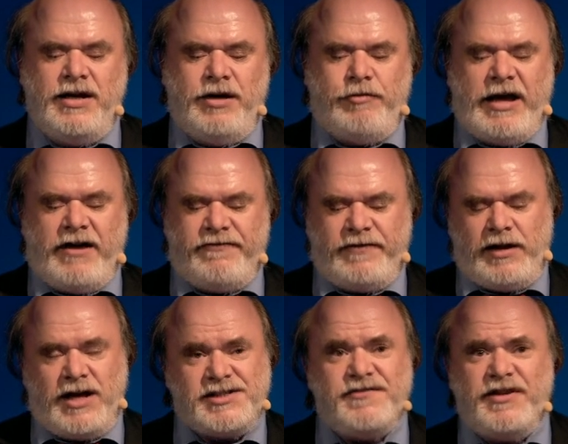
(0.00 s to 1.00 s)
We have
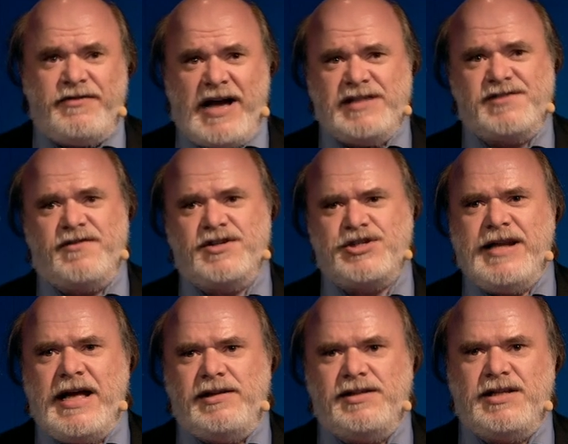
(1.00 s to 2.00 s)
lots of advanced
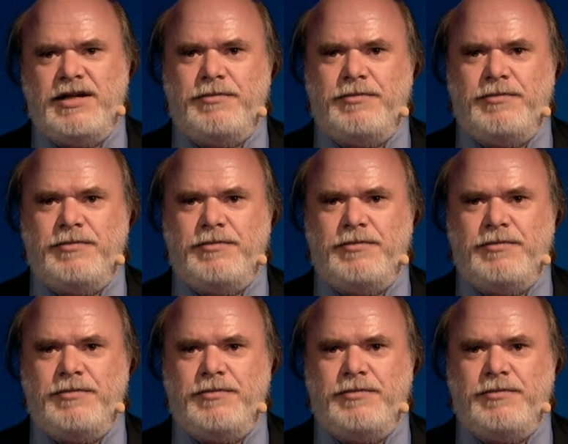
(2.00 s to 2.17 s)
functionality,